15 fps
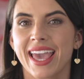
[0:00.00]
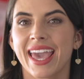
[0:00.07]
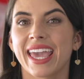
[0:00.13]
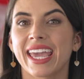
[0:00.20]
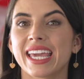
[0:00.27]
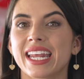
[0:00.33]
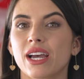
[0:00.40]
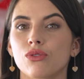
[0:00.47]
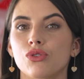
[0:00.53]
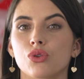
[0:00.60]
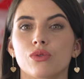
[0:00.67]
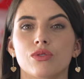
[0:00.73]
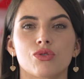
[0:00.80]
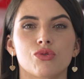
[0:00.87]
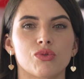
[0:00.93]
Hang it
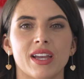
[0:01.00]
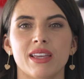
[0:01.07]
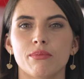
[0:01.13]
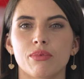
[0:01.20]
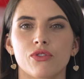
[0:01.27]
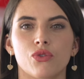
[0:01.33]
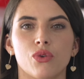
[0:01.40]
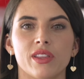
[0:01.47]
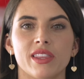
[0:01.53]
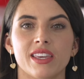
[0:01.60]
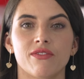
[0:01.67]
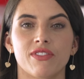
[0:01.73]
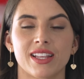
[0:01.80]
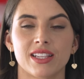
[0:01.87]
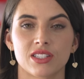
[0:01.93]
outdoors right before the
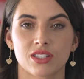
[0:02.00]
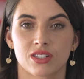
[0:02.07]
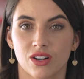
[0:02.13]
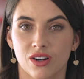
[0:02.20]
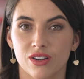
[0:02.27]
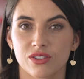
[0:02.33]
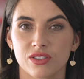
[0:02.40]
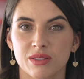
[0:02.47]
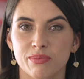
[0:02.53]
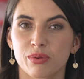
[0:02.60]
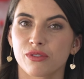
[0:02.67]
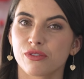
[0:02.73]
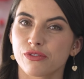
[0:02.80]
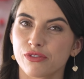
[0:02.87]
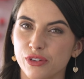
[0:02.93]
event starts,
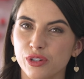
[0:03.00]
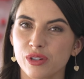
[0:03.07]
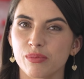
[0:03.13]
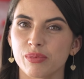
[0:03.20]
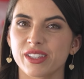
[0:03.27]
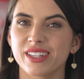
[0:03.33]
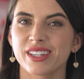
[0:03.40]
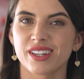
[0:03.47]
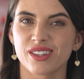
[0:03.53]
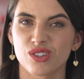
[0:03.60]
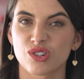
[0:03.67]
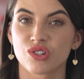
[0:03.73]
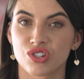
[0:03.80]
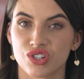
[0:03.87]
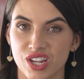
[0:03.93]
preferably
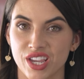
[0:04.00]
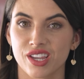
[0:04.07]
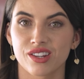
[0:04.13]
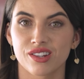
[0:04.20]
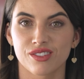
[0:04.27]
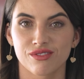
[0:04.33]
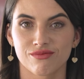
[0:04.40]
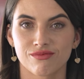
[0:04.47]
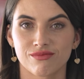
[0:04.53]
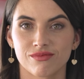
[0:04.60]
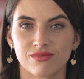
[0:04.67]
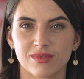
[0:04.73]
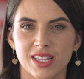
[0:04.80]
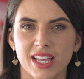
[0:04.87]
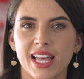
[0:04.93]
under shade.
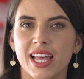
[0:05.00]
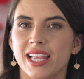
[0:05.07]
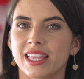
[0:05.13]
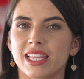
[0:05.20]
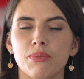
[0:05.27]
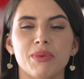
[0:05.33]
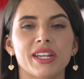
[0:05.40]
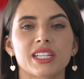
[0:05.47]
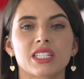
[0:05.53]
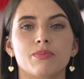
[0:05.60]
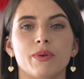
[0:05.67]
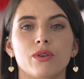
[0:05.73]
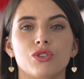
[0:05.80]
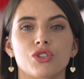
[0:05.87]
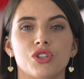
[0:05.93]
Limit
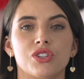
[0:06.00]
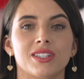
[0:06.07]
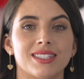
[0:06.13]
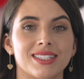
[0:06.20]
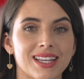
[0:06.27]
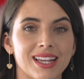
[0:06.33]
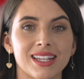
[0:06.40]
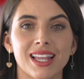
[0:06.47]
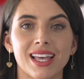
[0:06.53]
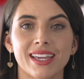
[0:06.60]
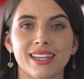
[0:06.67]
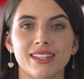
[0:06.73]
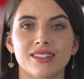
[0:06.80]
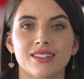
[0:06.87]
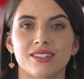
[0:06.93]
exposure to
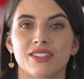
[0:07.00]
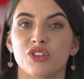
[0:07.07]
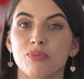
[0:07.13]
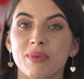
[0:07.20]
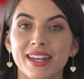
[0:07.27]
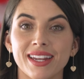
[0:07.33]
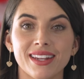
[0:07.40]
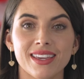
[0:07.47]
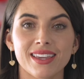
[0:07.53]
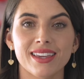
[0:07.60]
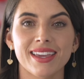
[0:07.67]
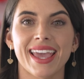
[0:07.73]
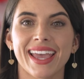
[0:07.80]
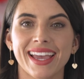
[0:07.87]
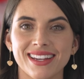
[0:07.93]
sunlight,
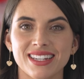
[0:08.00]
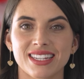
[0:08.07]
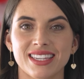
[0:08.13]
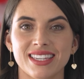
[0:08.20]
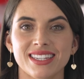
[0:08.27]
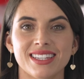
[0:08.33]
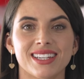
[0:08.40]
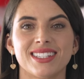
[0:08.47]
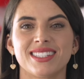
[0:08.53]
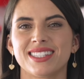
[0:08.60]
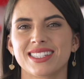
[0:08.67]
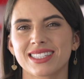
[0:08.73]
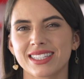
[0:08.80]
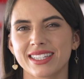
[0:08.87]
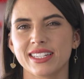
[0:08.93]
humidity, and heat, as
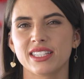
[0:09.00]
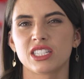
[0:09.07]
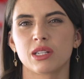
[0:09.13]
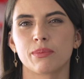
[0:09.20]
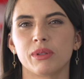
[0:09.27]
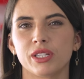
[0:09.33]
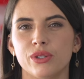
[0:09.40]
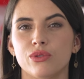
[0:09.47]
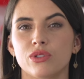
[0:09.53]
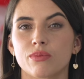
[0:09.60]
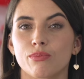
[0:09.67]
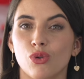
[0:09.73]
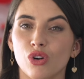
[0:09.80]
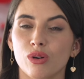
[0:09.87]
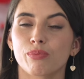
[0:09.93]
this leads to balloons
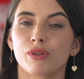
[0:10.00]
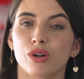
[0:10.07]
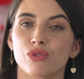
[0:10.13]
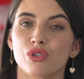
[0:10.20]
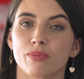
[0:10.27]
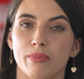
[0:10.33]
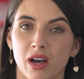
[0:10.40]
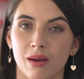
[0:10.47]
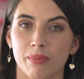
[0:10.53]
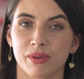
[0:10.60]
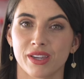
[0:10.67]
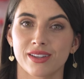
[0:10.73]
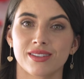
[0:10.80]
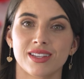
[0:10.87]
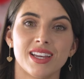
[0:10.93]
more prone to
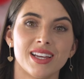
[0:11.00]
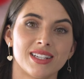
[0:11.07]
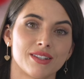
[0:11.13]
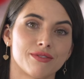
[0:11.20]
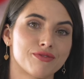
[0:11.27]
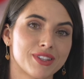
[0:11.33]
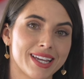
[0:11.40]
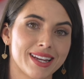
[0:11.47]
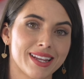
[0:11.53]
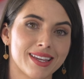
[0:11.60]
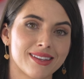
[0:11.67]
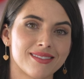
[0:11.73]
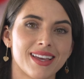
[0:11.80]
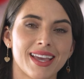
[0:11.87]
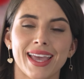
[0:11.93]
popping,
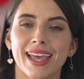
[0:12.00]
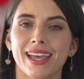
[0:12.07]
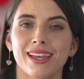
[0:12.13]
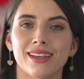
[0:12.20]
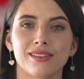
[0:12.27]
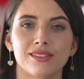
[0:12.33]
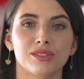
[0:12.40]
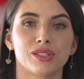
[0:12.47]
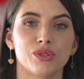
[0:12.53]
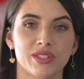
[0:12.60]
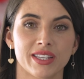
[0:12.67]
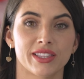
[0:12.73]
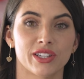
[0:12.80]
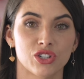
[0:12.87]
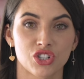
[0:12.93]
deflating, and
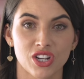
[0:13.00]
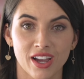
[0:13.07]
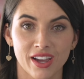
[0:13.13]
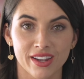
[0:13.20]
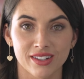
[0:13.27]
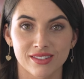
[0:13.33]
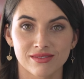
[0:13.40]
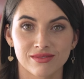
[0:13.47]
losing their shine.